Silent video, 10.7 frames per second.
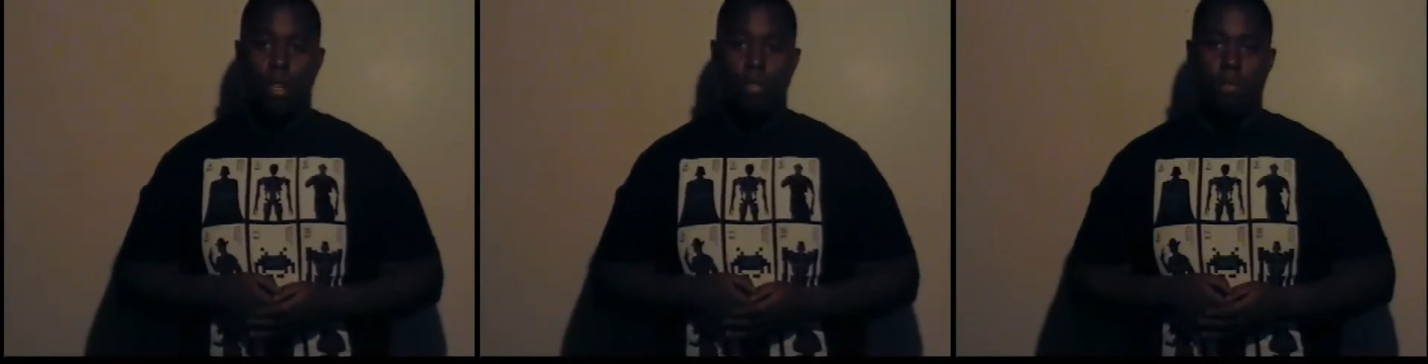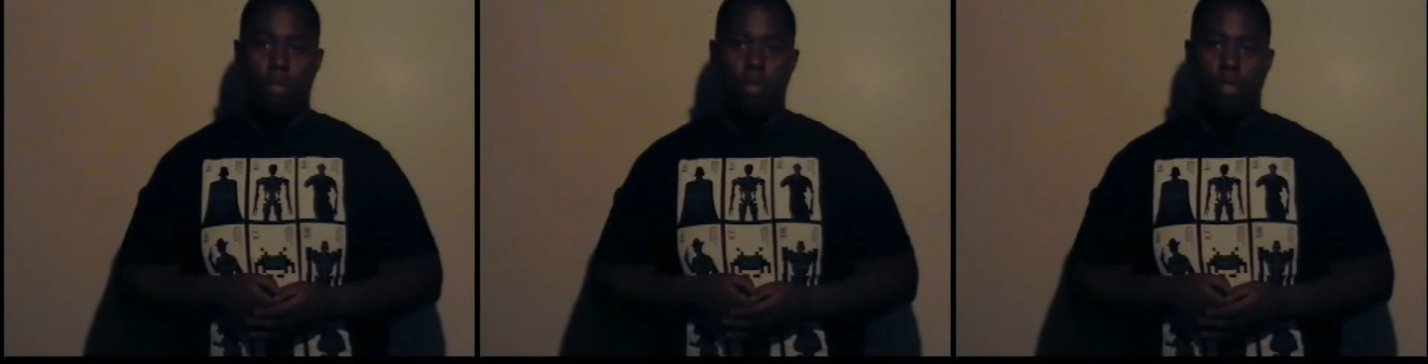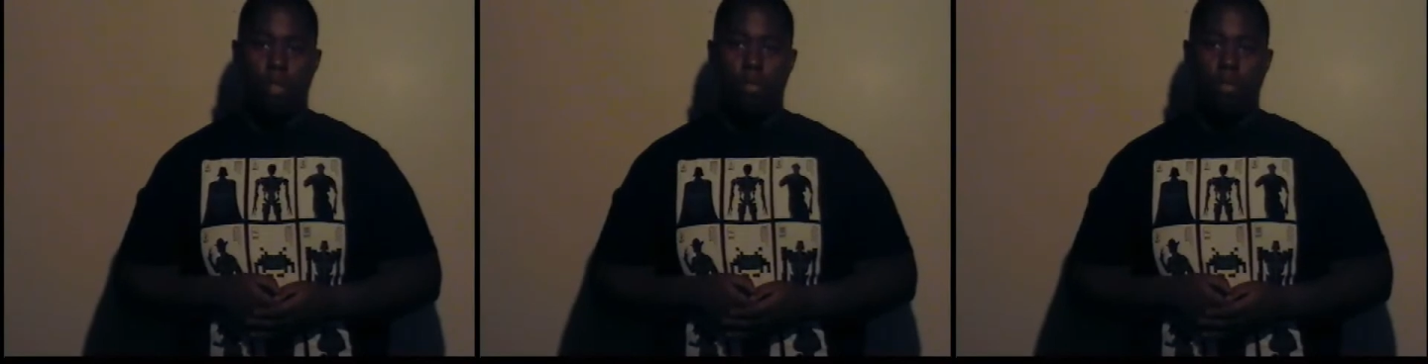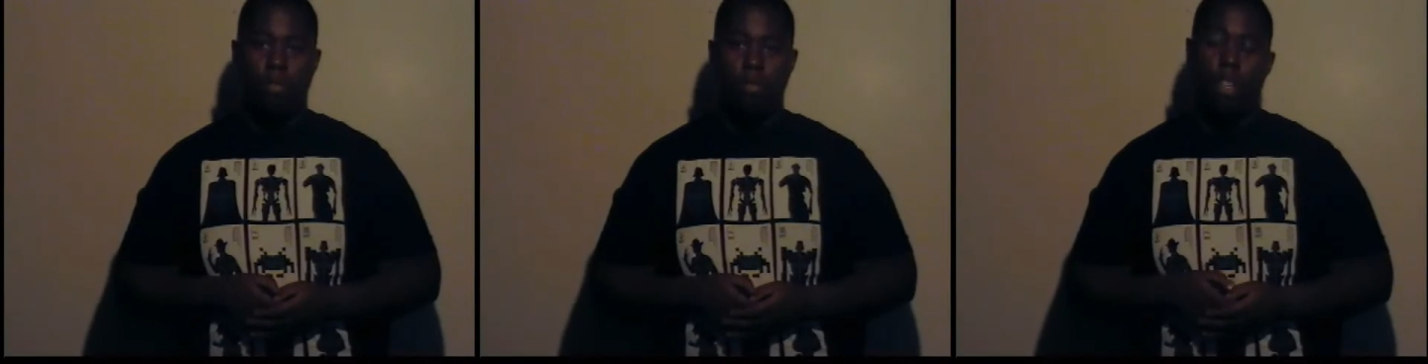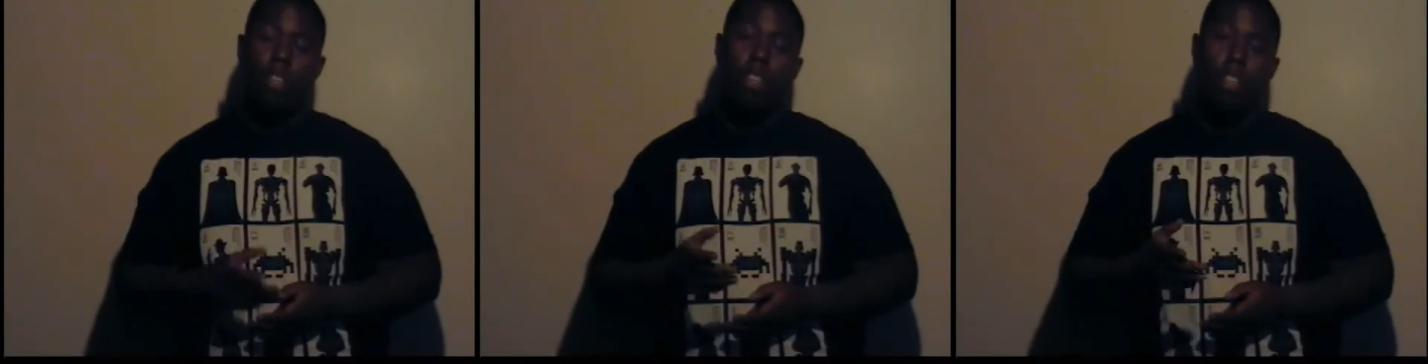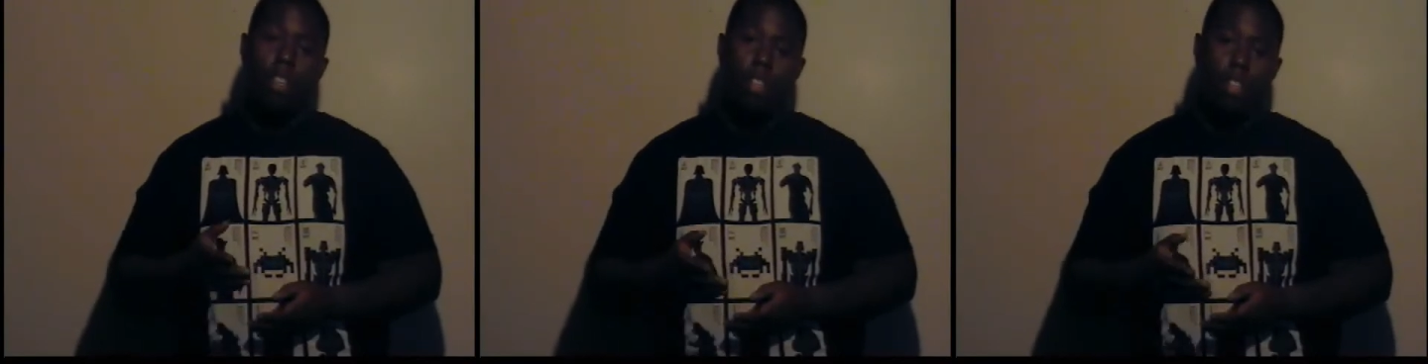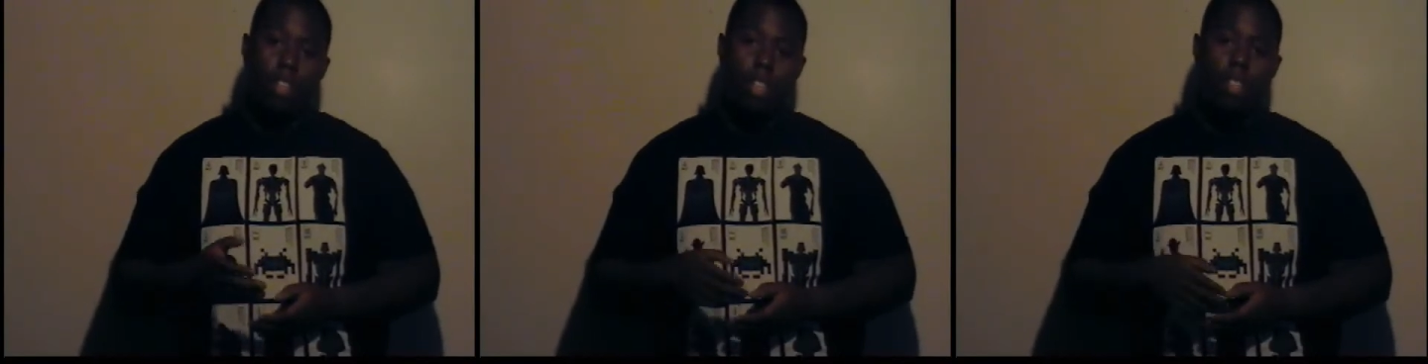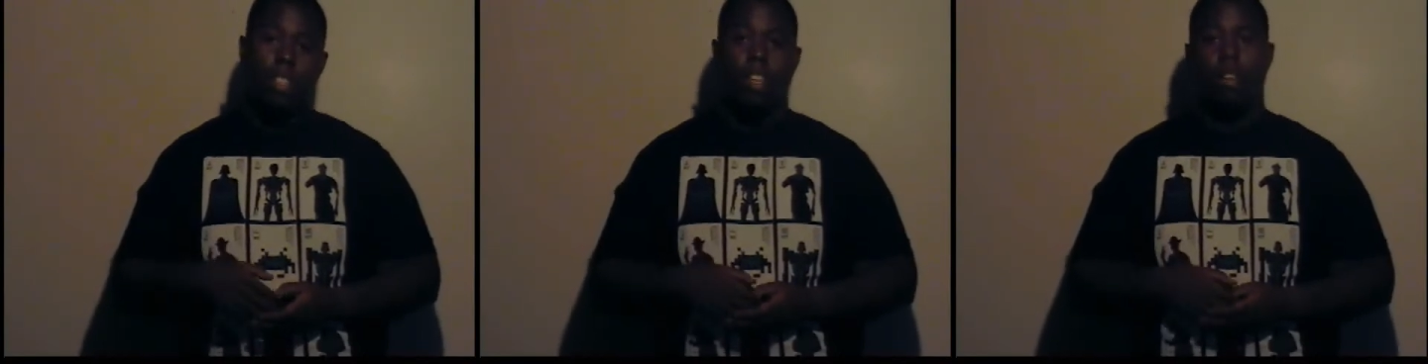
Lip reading: mentioned before. Your next